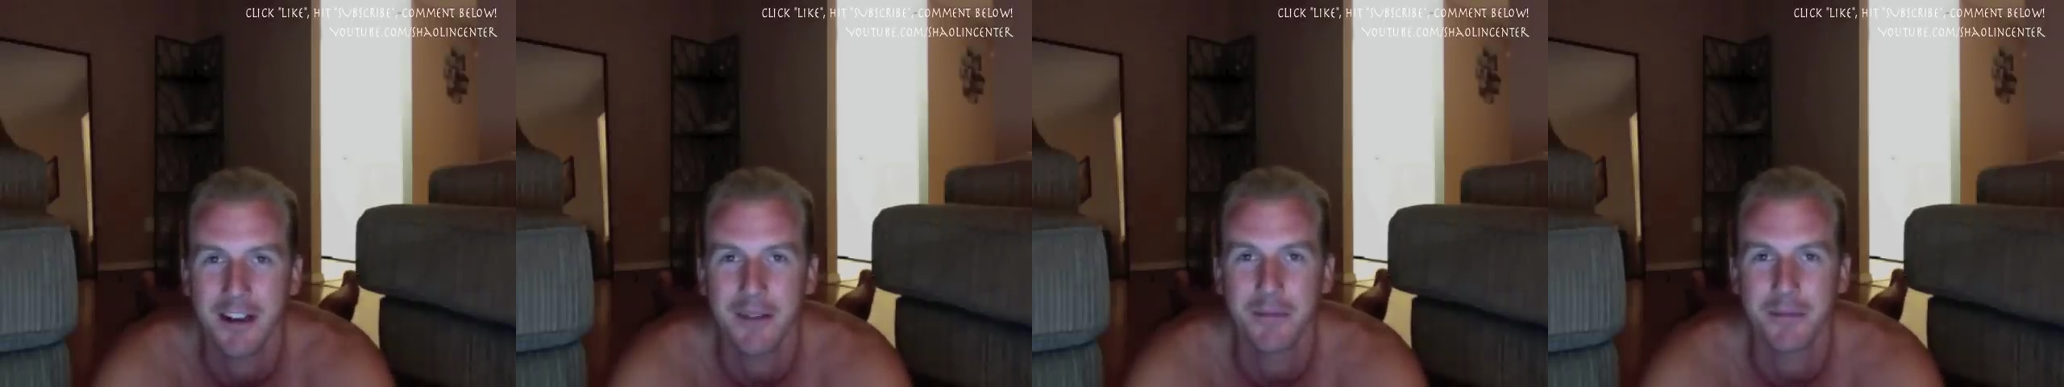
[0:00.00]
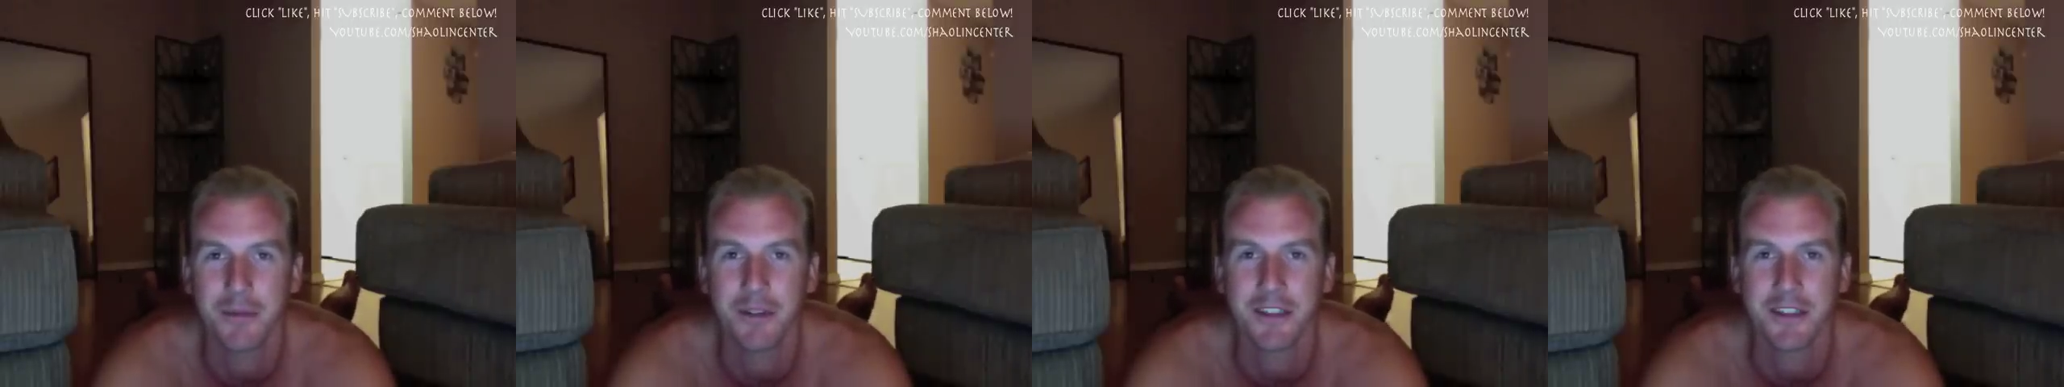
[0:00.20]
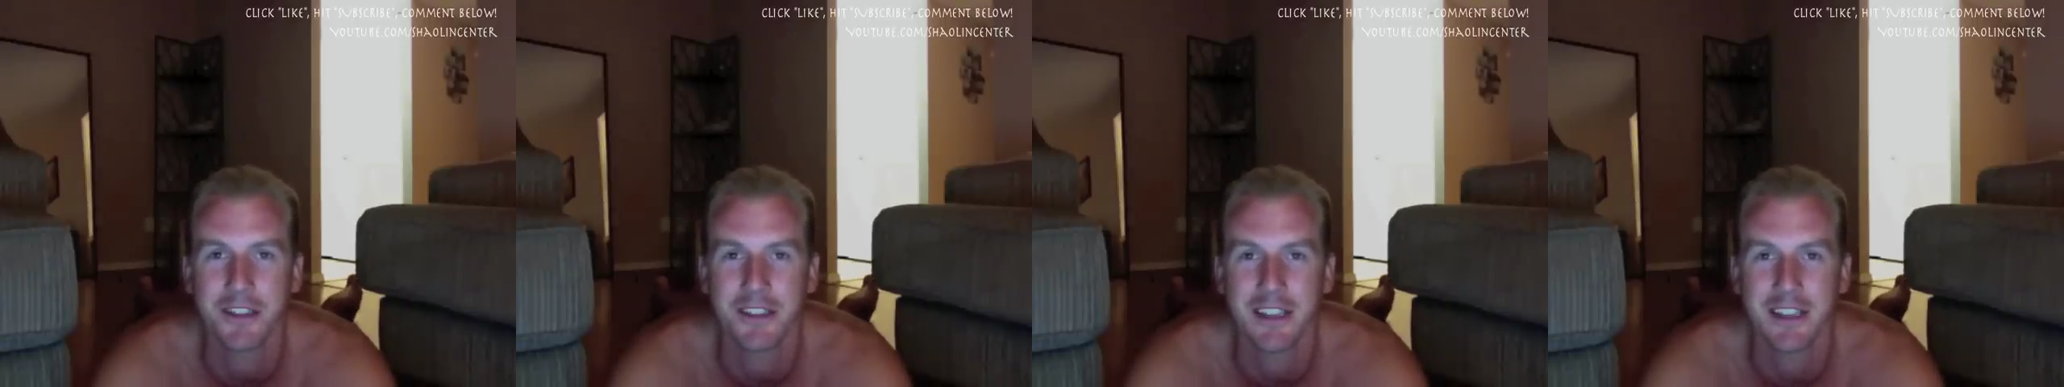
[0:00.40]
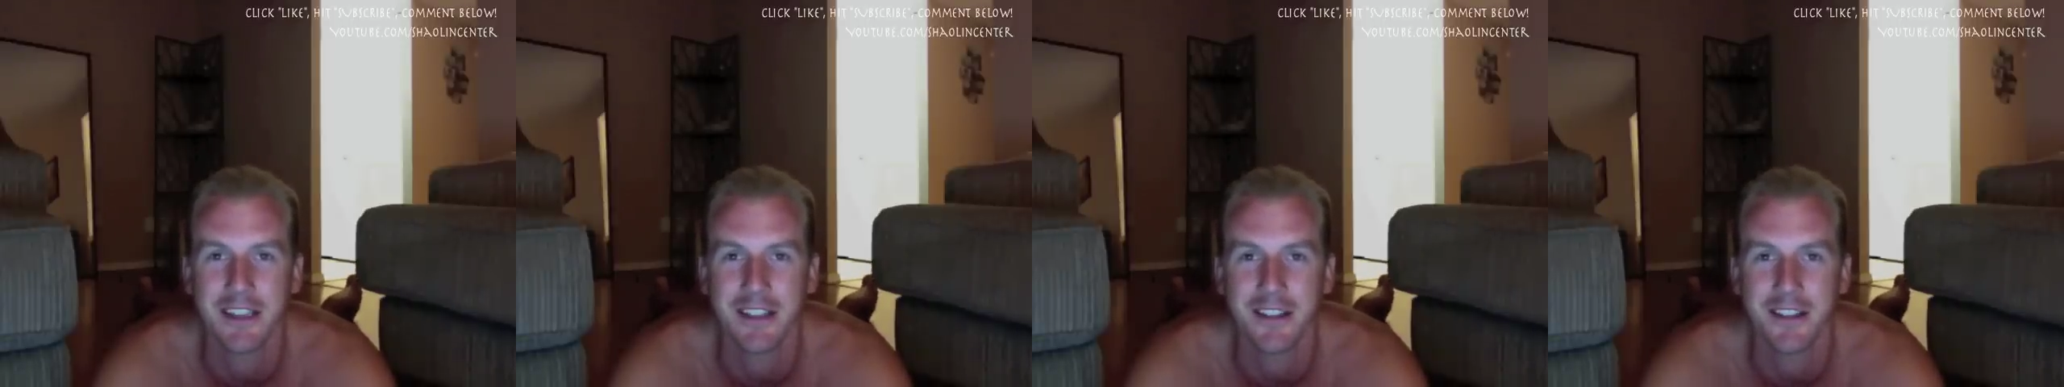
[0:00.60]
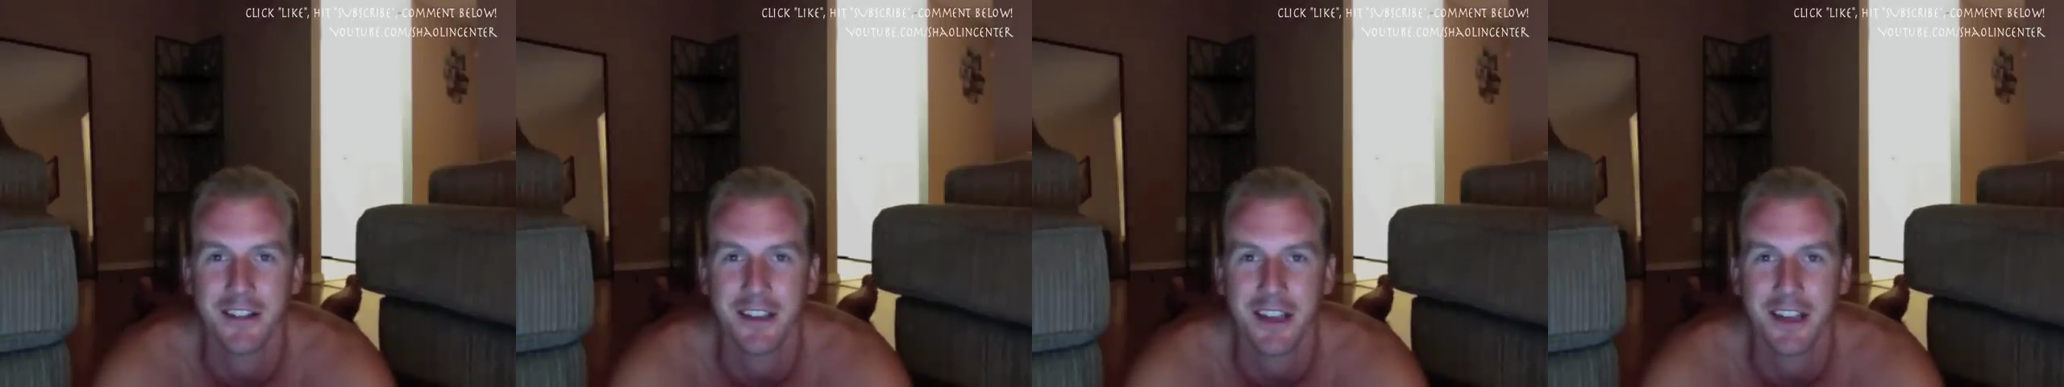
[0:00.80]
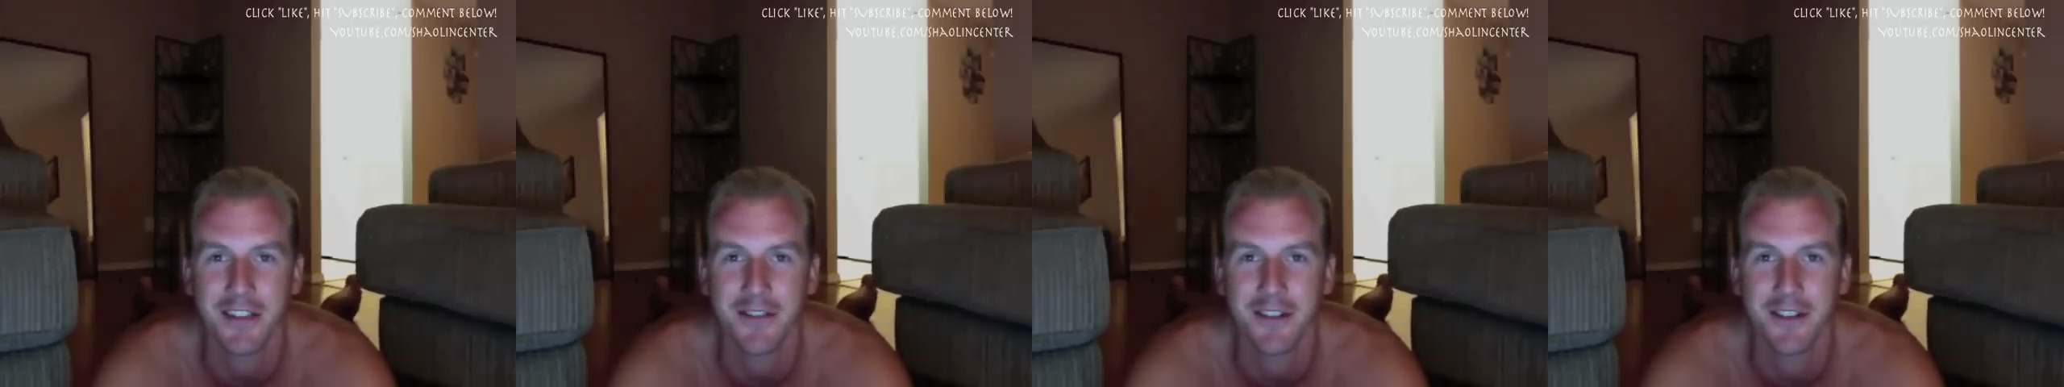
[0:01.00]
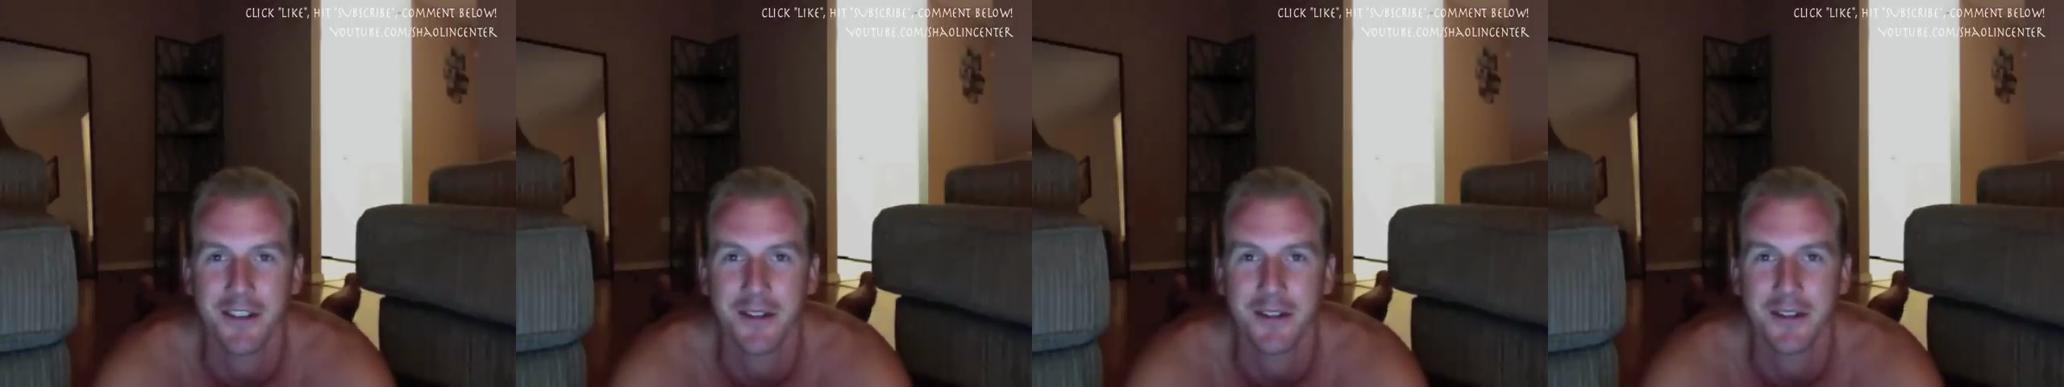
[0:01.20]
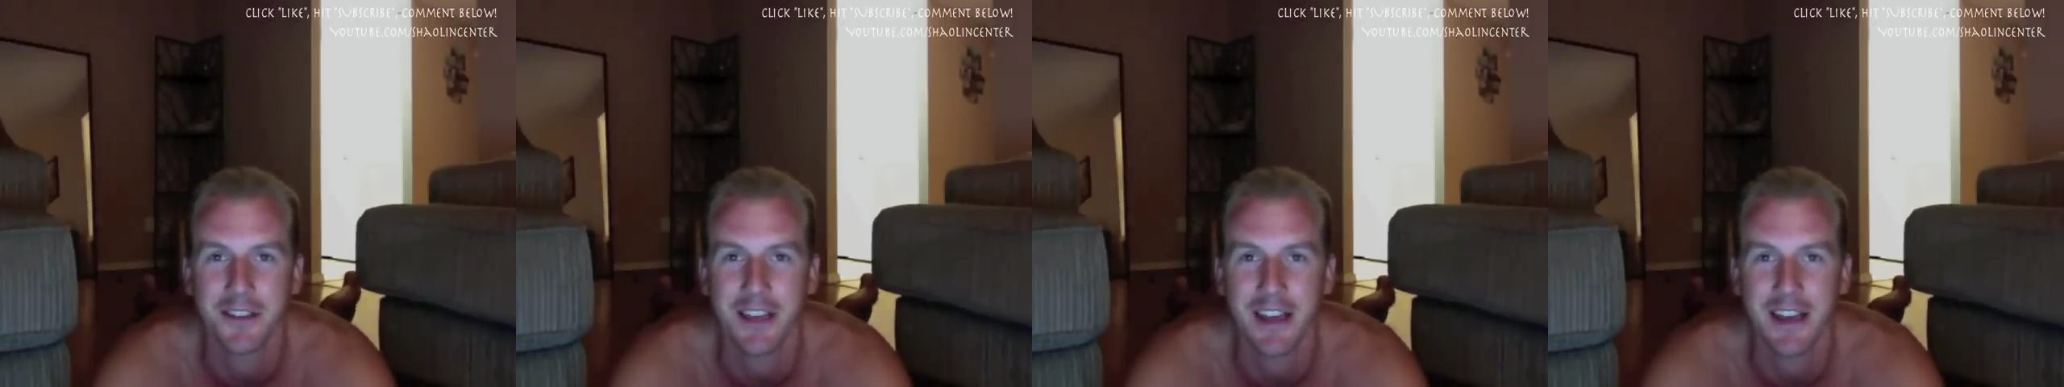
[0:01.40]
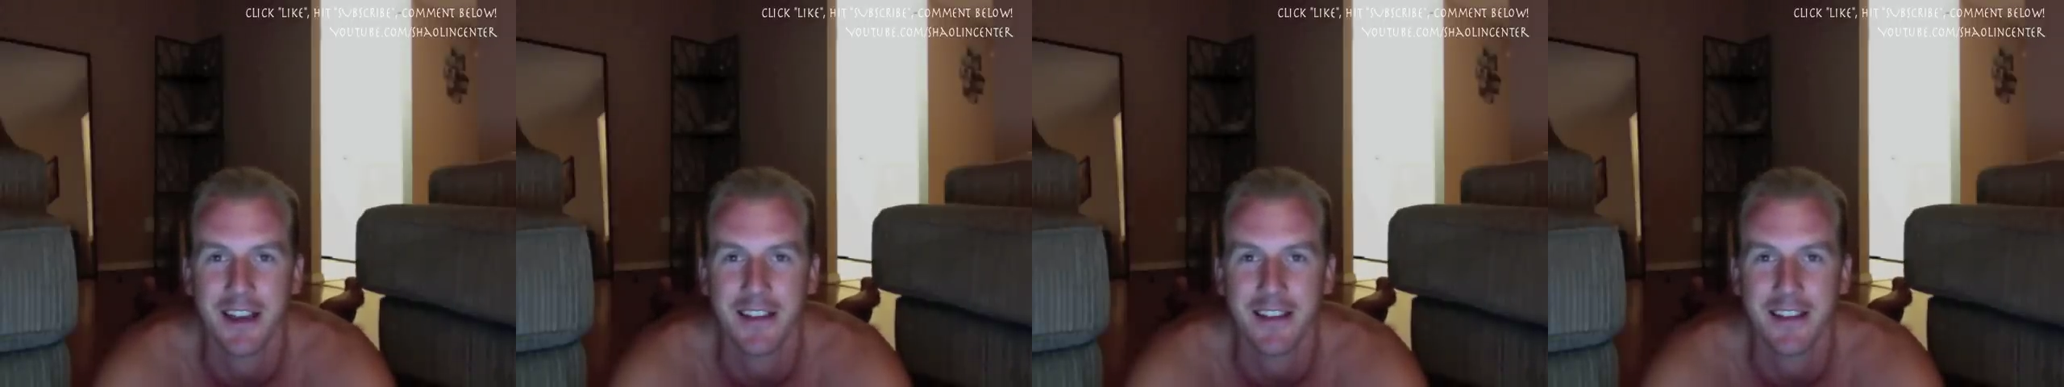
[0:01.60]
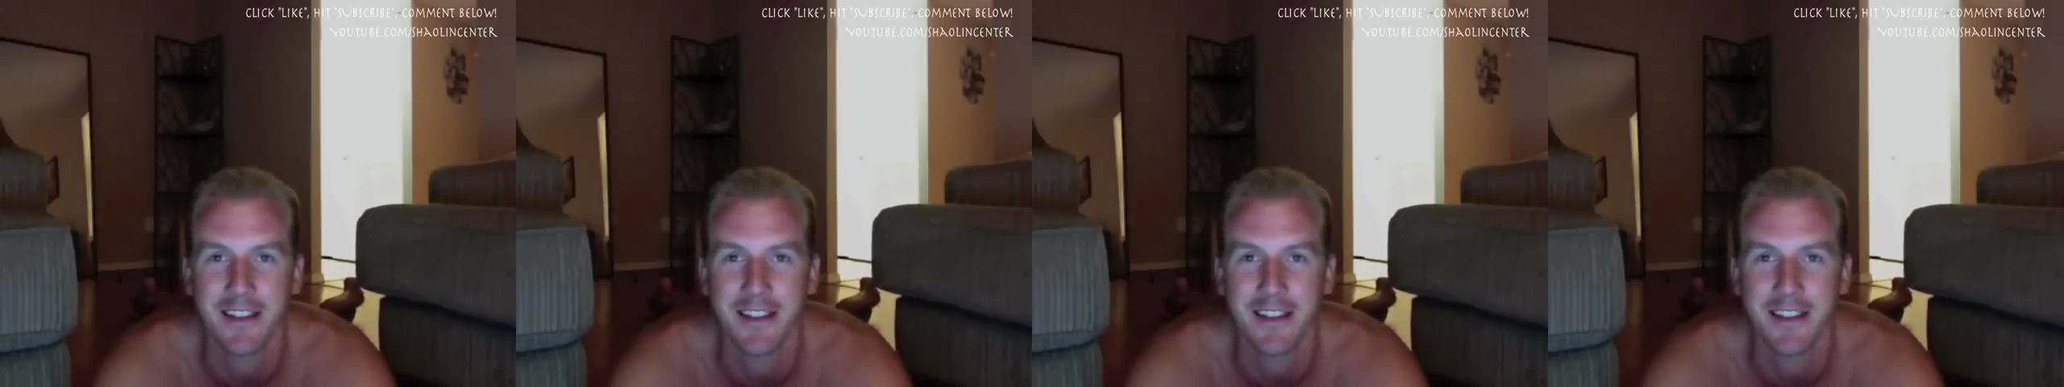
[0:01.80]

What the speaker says: pristine looking for those guests,